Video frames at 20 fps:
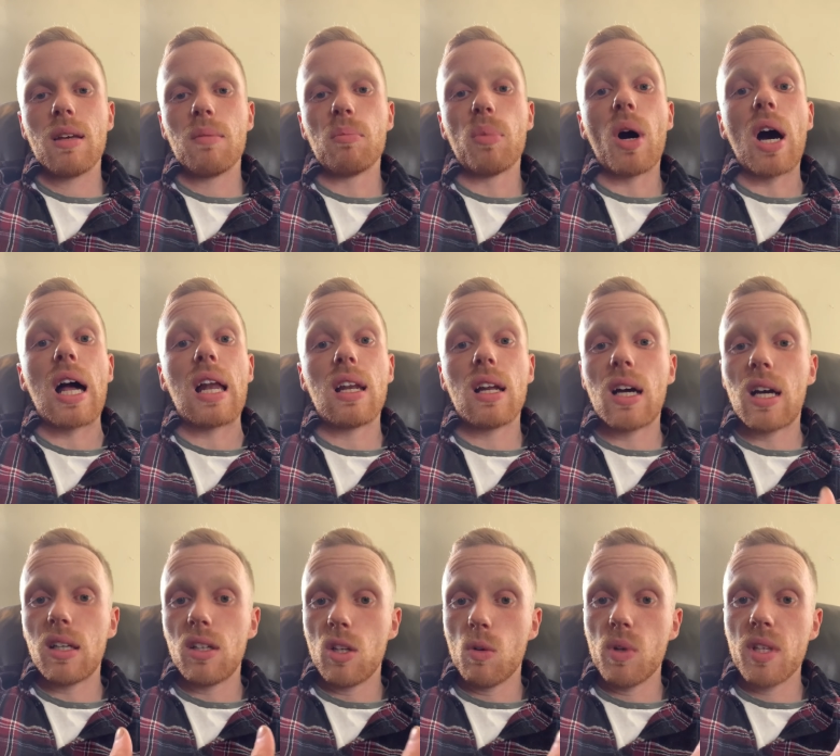
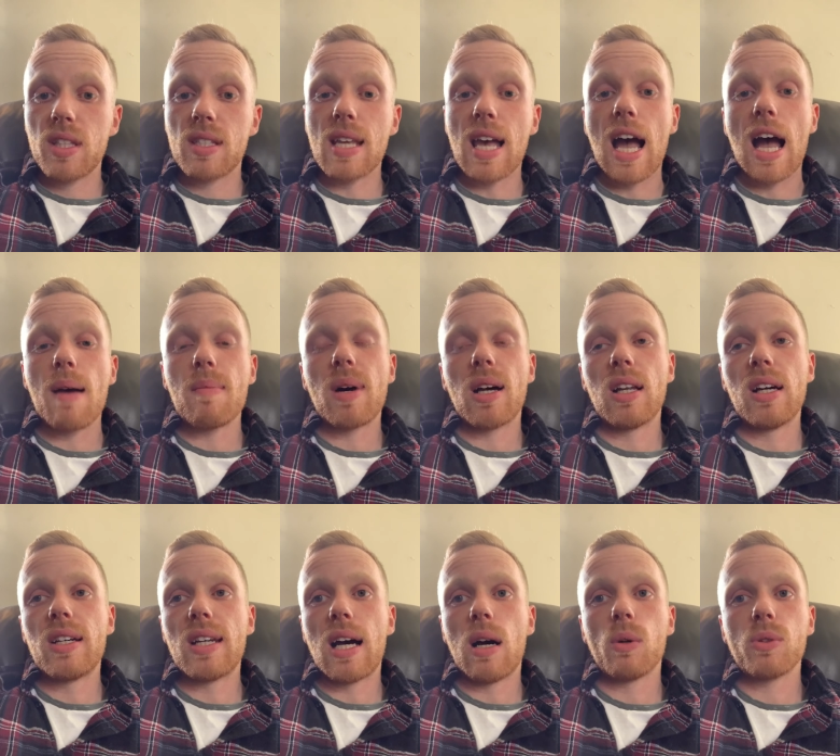But with time, I
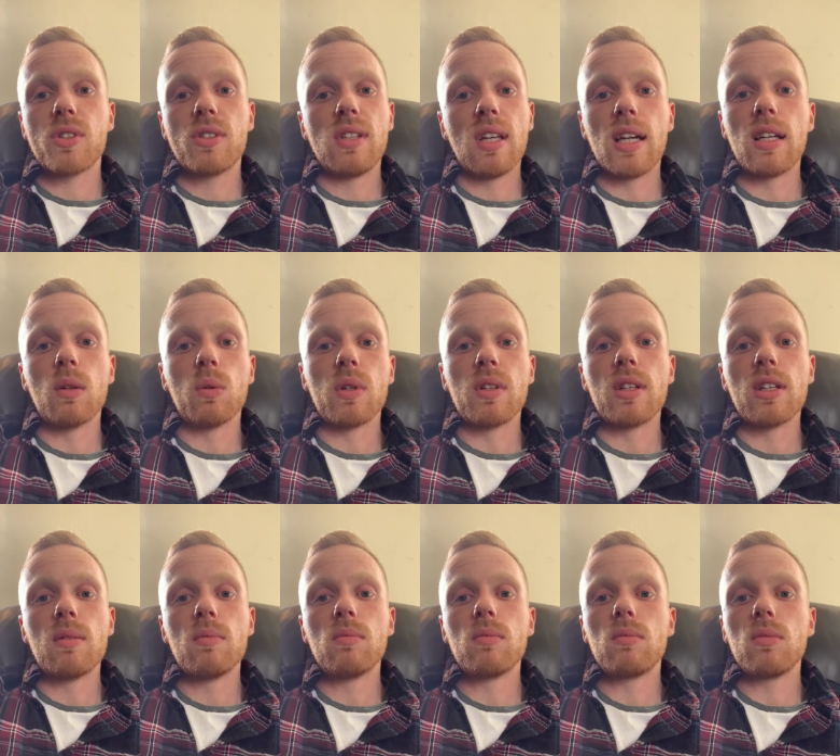learned how to deal with
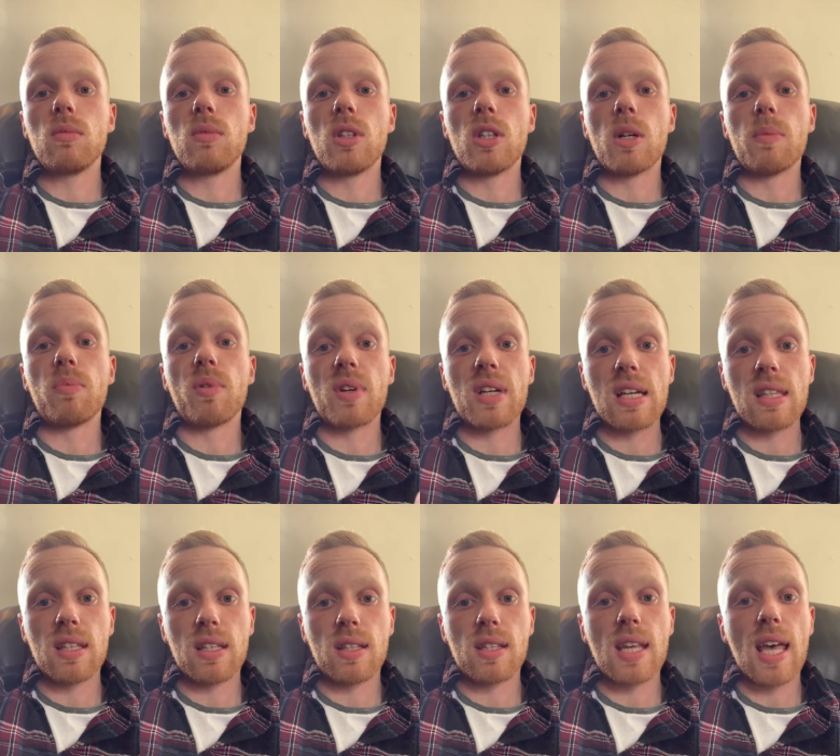them.
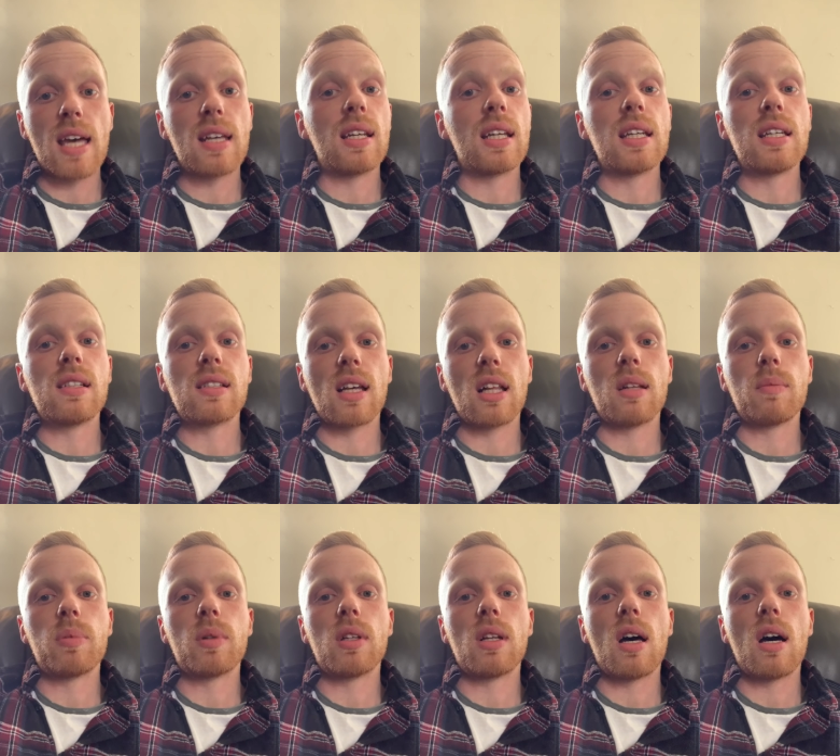Breathing techniques help
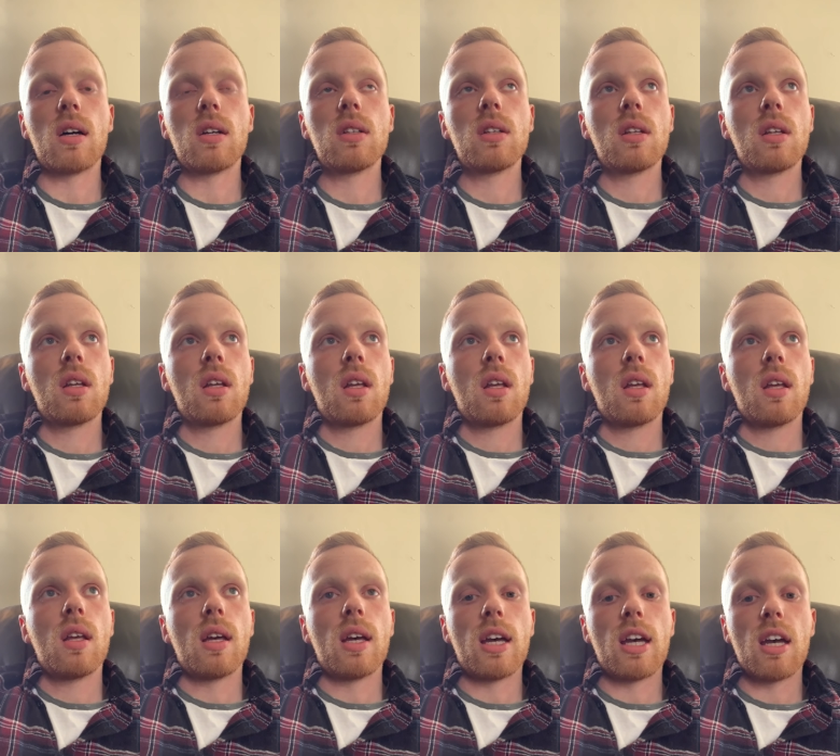a lot.
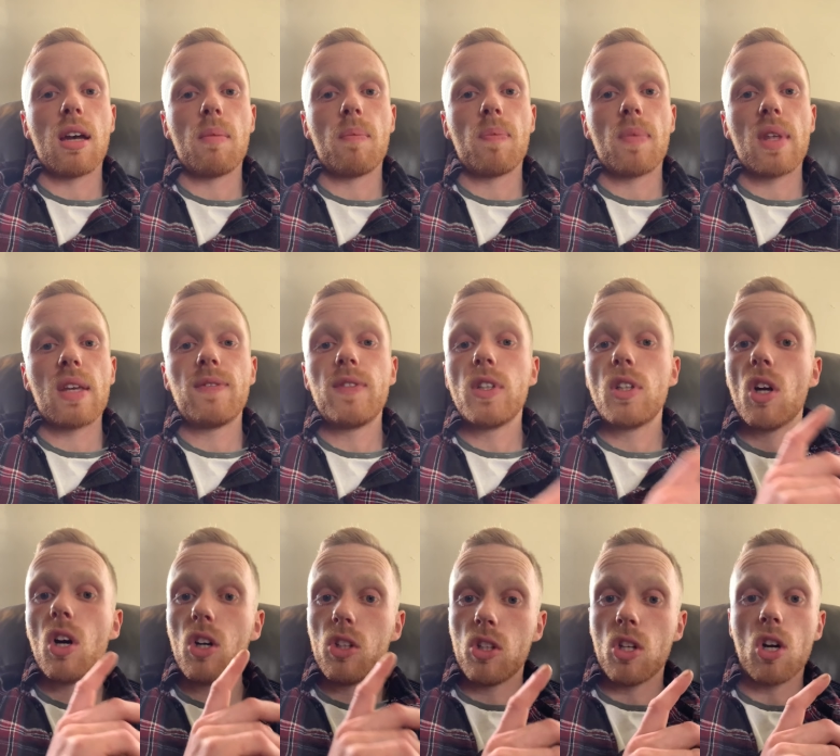If you
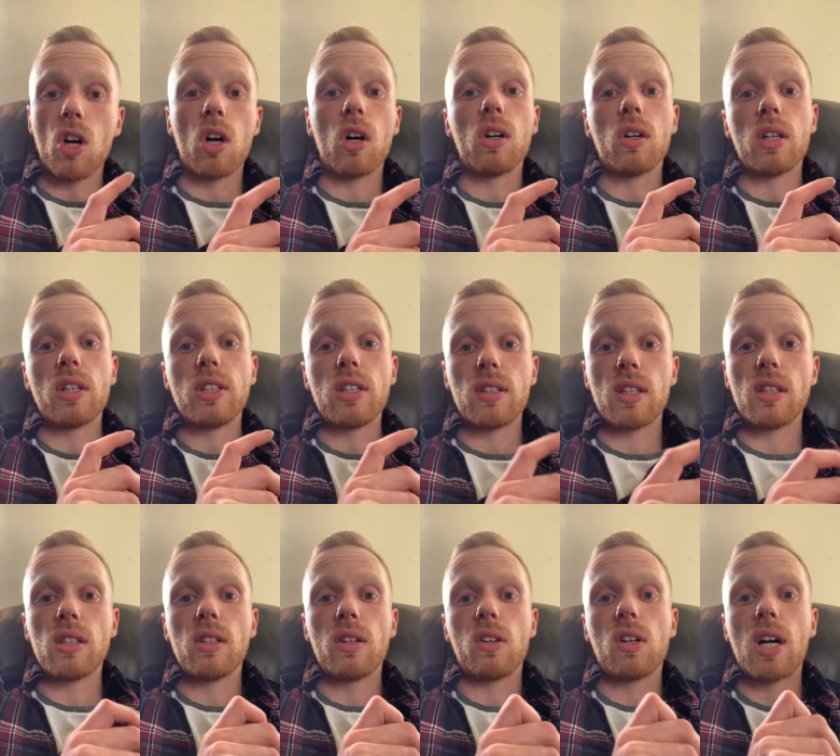don't know and you
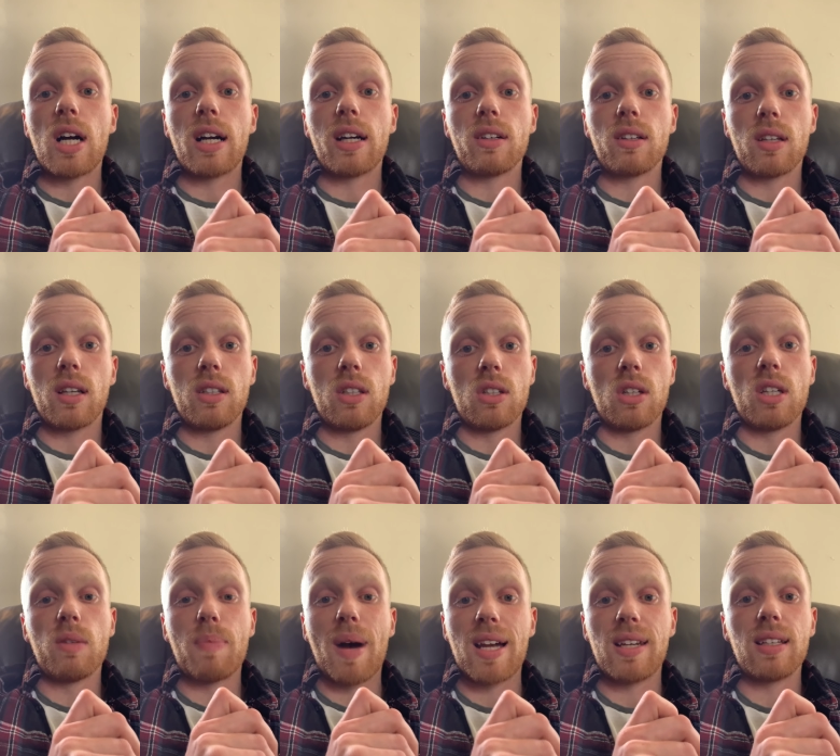think you're
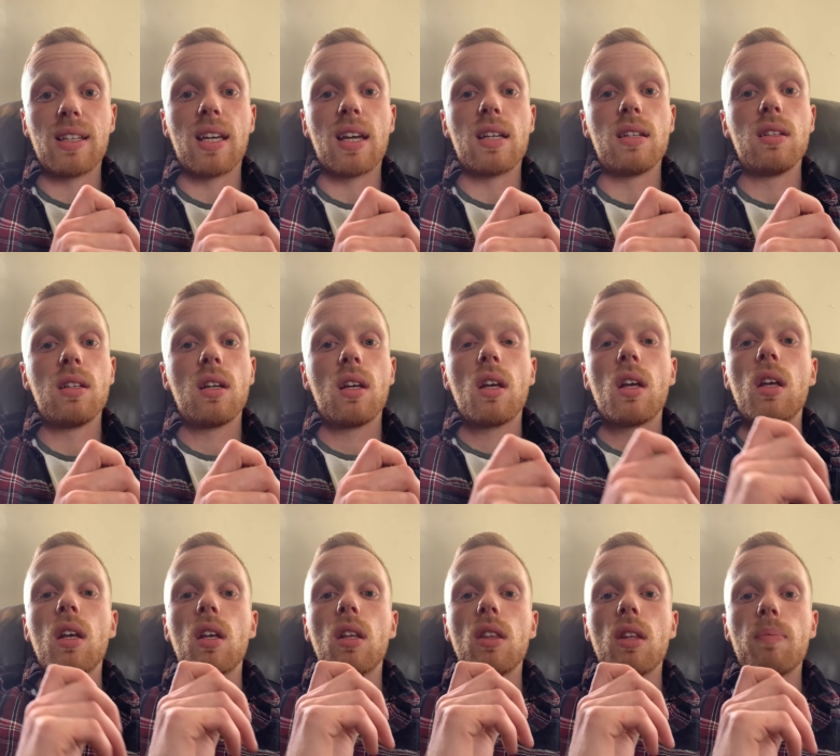panicking,
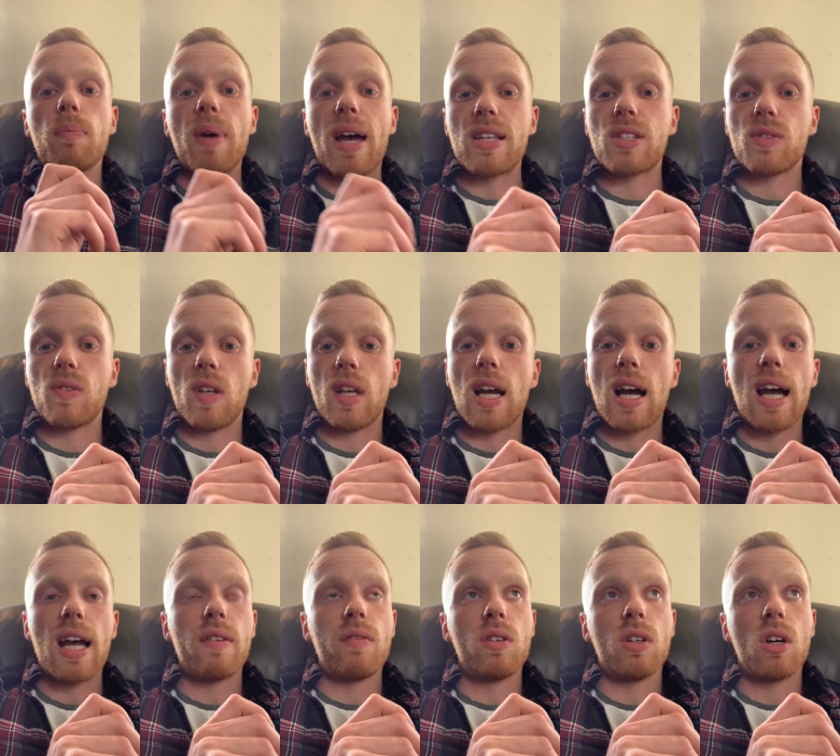the best thing
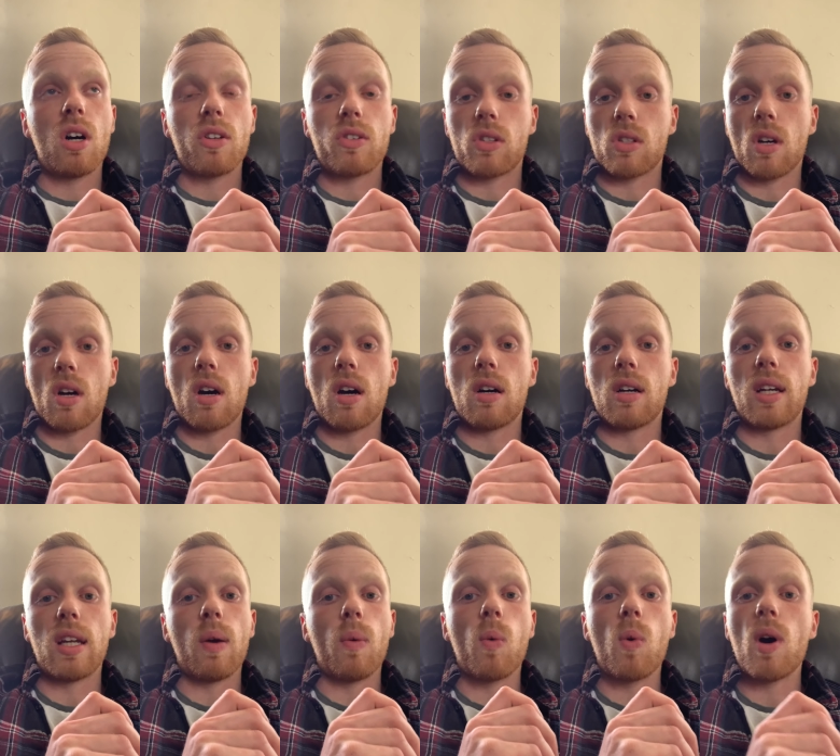I ever got taught, and
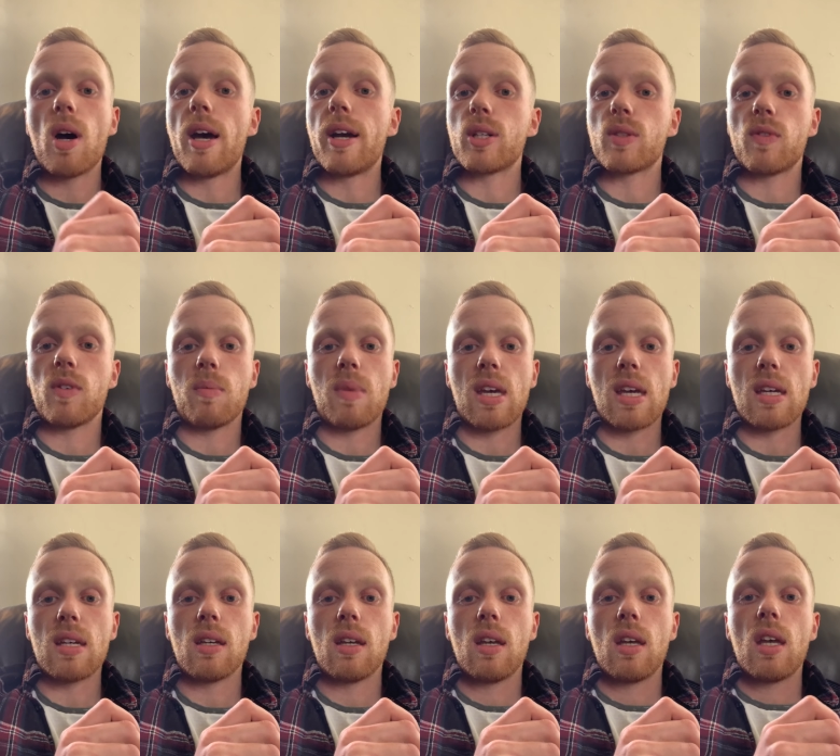it works for
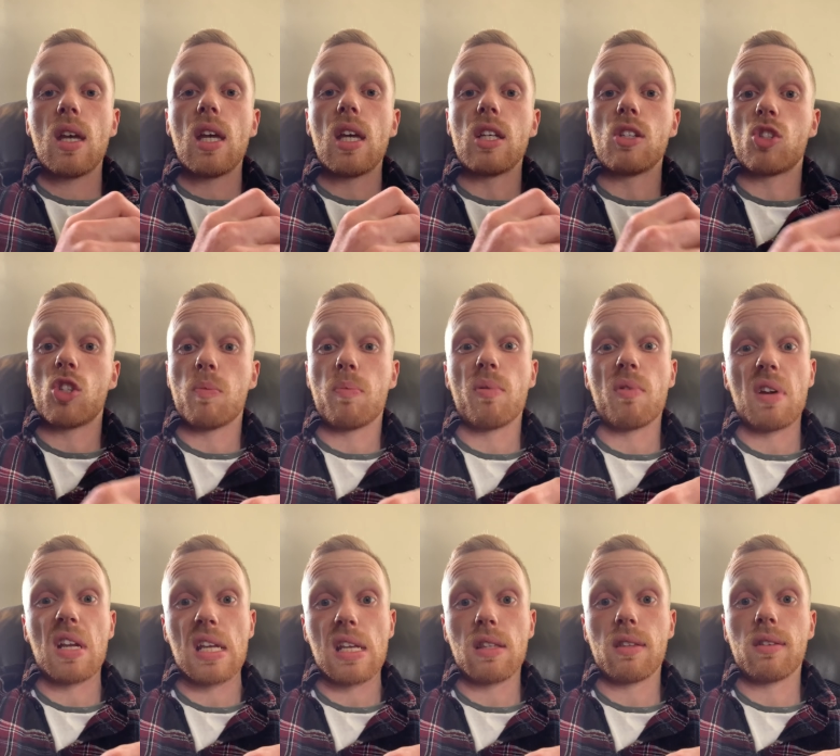me, is to
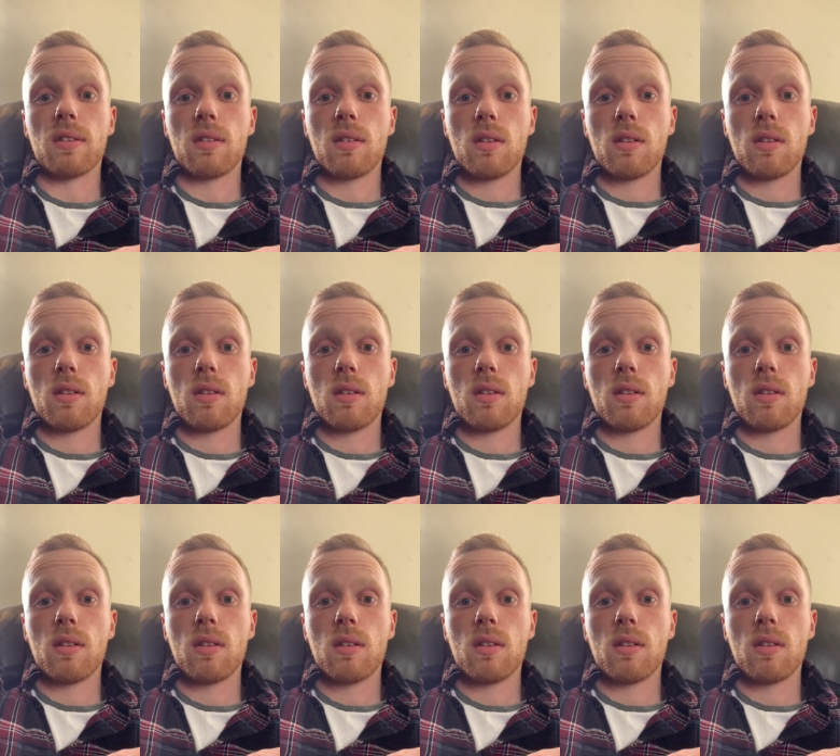breathe.